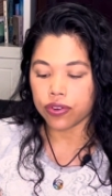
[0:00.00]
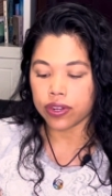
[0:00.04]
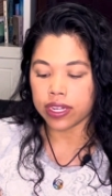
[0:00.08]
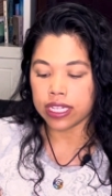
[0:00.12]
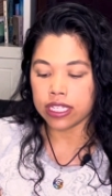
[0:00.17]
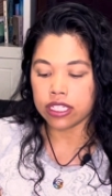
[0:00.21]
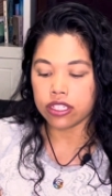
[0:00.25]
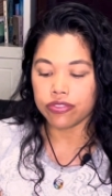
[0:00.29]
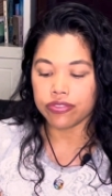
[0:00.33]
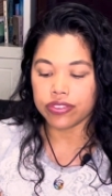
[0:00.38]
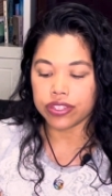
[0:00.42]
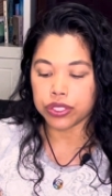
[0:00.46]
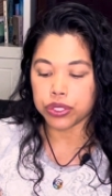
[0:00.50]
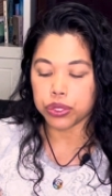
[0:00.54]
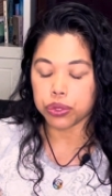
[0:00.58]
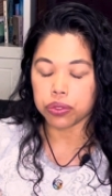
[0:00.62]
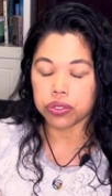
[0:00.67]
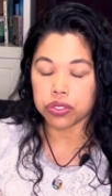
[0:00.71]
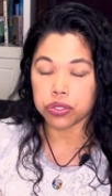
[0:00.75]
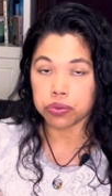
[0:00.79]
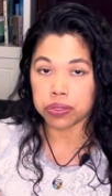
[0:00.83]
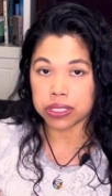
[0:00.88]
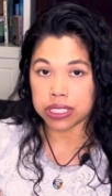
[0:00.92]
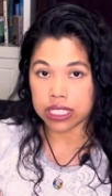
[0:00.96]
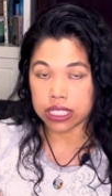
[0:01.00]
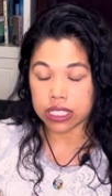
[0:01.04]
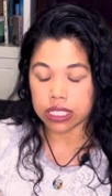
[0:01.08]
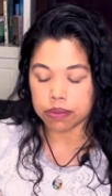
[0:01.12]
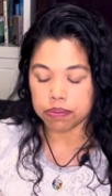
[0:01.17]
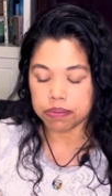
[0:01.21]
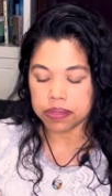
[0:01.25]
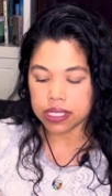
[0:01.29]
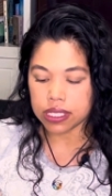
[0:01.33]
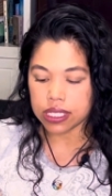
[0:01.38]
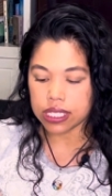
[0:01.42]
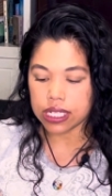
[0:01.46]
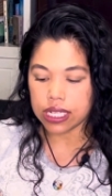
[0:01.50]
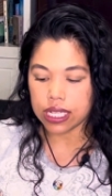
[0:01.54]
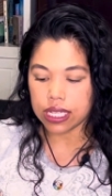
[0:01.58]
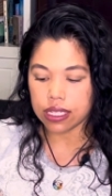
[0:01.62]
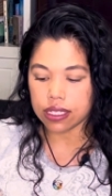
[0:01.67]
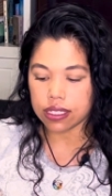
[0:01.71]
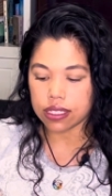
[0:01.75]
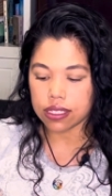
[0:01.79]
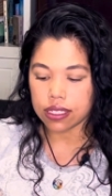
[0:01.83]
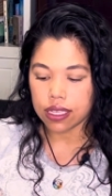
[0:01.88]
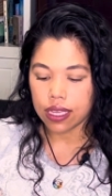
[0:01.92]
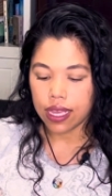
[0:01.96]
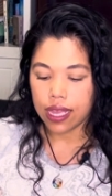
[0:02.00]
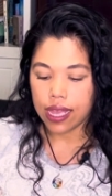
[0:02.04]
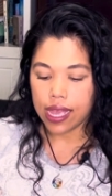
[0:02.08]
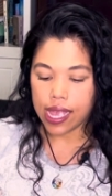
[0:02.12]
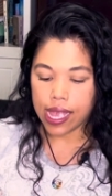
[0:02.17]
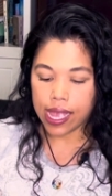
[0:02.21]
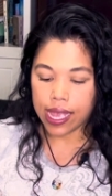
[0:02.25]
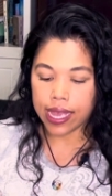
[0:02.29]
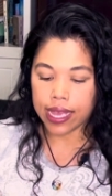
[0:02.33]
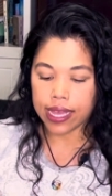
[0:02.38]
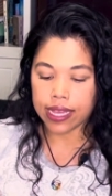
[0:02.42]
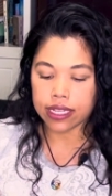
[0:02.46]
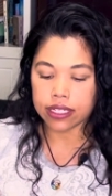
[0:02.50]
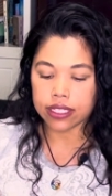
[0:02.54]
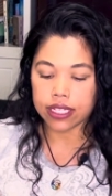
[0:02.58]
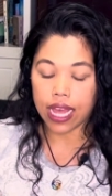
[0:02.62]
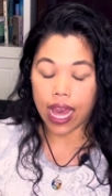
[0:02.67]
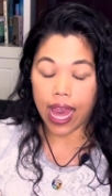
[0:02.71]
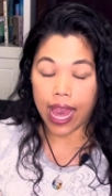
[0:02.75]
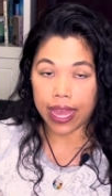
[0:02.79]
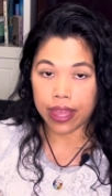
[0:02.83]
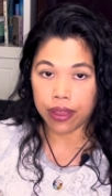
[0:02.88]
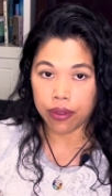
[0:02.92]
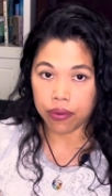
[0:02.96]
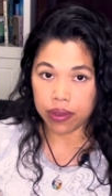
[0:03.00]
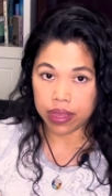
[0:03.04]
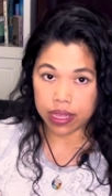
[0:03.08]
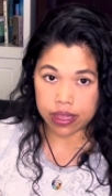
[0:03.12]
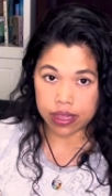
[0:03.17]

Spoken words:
individuals with disabilities and hiring